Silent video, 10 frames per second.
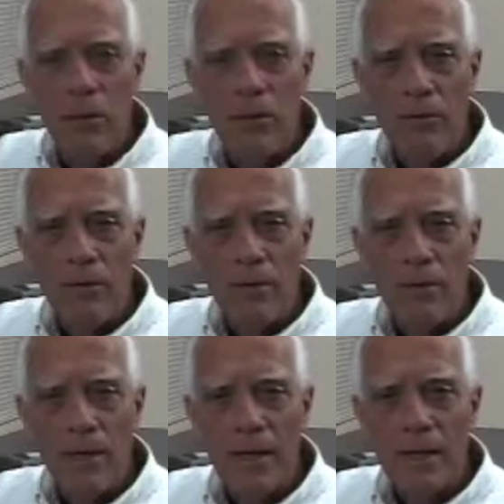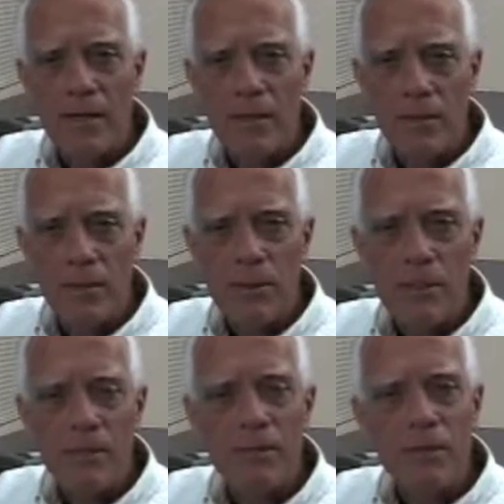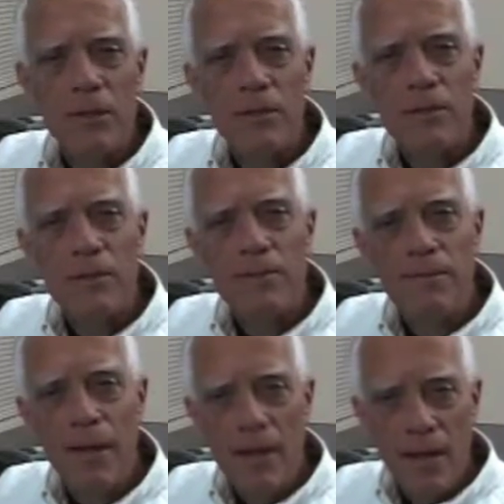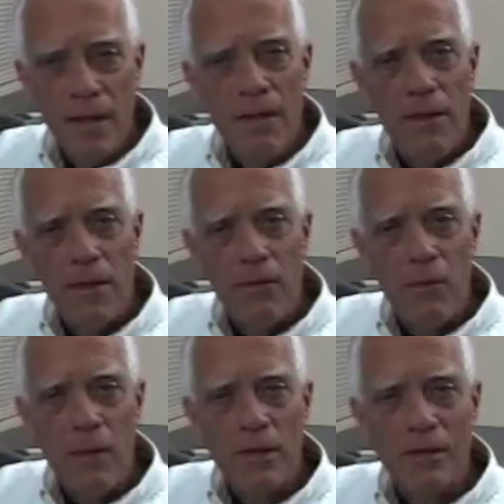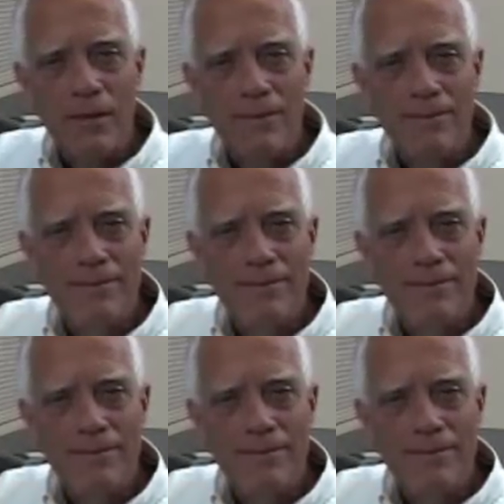powerful and simple system to use. Thank you for watching.